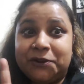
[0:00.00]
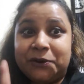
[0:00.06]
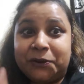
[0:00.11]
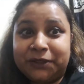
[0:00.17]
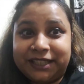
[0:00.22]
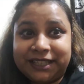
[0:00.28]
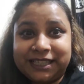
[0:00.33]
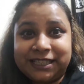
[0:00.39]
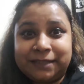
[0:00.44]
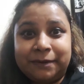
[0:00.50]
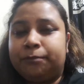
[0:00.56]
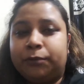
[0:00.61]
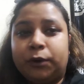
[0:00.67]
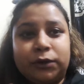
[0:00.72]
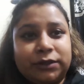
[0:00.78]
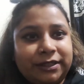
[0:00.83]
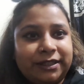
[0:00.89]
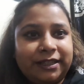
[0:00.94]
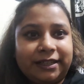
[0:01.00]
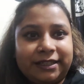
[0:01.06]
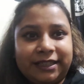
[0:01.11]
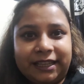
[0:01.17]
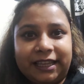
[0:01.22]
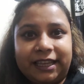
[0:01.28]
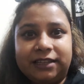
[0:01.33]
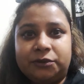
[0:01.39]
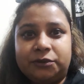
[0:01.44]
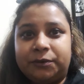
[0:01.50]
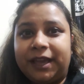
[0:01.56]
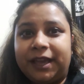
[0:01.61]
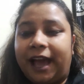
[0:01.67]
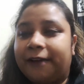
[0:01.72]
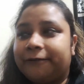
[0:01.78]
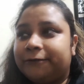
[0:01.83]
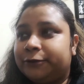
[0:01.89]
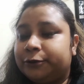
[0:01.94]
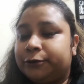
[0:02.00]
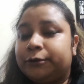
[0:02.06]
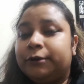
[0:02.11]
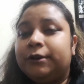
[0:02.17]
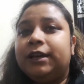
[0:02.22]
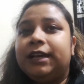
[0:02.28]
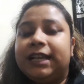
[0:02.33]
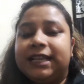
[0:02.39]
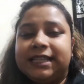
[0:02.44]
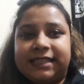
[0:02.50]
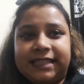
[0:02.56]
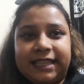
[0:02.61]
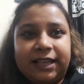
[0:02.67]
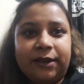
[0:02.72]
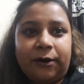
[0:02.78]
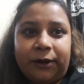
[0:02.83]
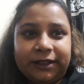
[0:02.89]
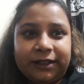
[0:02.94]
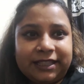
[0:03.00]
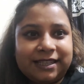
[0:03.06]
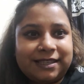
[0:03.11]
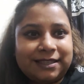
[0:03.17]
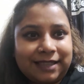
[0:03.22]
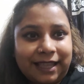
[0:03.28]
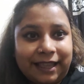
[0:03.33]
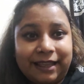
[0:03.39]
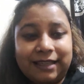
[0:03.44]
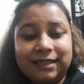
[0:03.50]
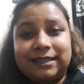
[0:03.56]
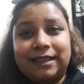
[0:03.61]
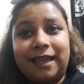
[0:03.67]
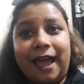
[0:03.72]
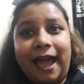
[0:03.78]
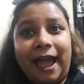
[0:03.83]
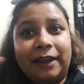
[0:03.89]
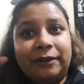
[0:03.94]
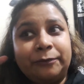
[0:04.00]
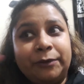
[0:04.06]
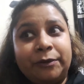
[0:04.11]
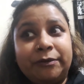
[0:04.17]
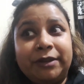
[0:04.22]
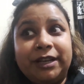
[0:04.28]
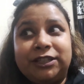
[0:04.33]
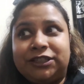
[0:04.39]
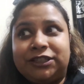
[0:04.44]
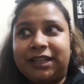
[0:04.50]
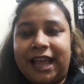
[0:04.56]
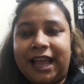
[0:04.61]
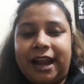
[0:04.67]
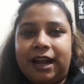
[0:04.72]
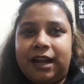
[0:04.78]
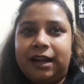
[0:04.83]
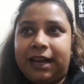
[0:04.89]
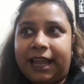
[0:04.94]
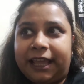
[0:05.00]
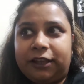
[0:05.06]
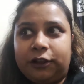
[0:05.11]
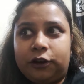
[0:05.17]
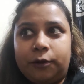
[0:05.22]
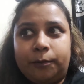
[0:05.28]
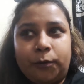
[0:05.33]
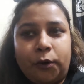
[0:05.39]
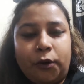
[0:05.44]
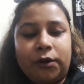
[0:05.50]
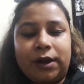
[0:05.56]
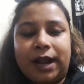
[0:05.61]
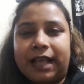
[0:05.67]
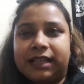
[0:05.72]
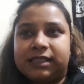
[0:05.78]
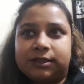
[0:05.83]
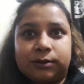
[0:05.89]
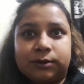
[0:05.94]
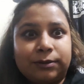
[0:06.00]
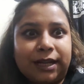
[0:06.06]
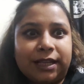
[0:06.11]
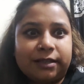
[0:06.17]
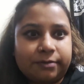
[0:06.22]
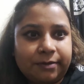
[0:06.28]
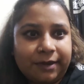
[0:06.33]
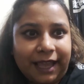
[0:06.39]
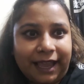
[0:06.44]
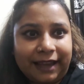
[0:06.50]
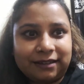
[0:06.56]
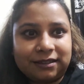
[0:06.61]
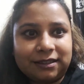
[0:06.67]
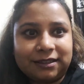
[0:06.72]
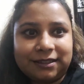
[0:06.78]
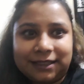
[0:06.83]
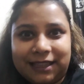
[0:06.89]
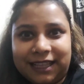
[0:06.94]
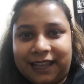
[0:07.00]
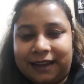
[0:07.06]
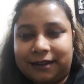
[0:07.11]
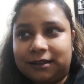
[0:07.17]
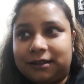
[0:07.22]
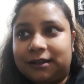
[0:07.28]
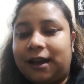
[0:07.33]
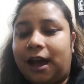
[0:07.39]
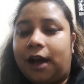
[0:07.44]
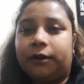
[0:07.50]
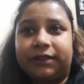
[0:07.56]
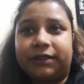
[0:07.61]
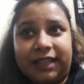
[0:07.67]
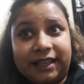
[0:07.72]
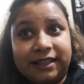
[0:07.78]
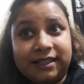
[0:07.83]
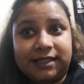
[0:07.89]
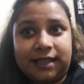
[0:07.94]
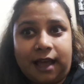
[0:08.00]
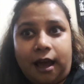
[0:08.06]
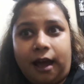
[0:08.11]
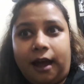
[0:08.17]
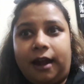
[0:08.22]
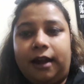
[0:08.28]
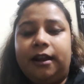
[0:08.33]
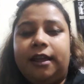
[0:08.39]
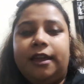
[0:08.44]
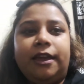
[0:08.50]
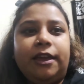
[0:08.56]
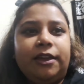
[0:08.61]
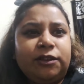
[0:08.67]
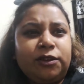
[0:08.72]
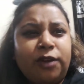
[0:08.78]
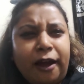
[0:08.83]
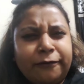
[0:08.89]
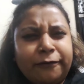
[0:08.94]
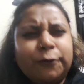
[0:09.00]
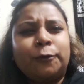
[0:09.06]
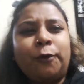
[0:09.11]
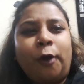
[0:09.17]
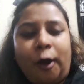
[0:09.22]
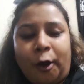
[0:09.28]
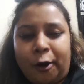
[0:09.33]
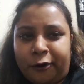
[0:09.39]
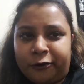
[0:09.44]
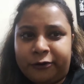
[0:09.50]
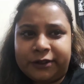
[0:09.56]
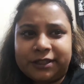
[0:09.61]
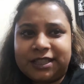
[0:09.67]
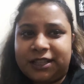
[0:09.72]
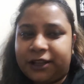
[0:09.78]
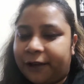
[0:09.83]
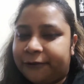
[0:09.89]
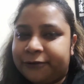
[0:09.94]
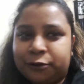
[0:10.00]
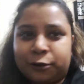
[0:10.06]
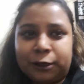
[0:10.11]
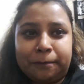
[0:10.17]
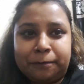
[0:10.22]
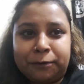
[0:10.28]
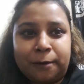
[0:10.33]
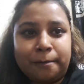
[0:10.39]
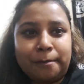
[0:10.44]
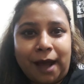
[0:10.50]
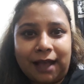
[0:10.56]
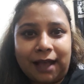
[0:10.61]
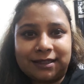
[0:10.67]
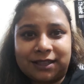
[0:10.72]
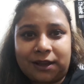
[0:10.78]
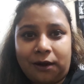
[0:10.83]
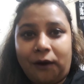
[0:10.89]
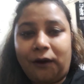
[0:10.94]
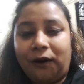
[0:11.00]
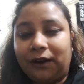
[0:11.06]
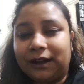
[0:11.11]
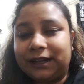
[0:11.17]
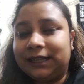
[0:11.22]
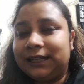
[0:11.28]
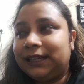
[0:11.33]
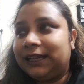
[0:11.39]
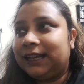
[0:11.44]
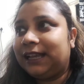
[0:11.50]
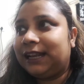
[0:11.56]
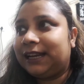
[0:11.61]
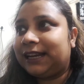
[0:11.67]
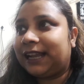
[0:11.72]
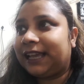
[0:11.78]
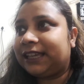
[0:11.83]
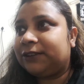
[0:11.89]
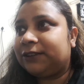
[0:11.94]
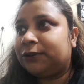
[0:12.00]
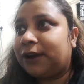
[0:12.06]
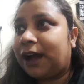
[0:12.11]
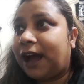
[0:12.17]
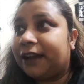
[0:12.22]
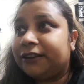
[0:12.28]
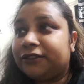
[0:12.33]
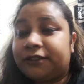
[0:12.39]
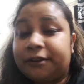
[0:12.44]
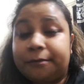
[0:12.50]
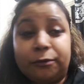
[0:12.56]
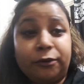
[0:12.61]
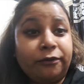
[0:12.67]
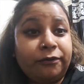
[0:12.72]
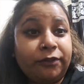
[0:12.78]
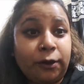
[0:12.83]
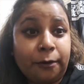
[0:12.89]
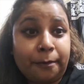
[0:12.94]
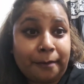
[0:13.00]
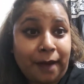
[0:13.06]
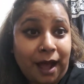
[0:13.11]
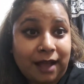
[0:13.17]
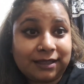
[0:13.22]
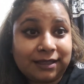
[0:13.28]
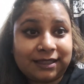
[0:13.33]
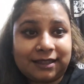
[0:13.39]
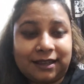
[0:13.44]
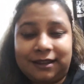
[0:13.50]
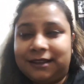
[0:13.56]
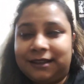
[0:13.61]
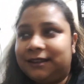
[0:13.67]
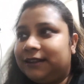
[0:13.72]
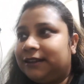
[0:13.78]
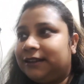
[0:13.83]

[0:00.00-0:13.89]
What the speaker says: know this. We booked the ticket. We have to see all these things. And we will share, like, you know, more as soon as we enter the theater, how things are. You have to, obviously, you have to keep your mask on. Like, you can't remove your mask.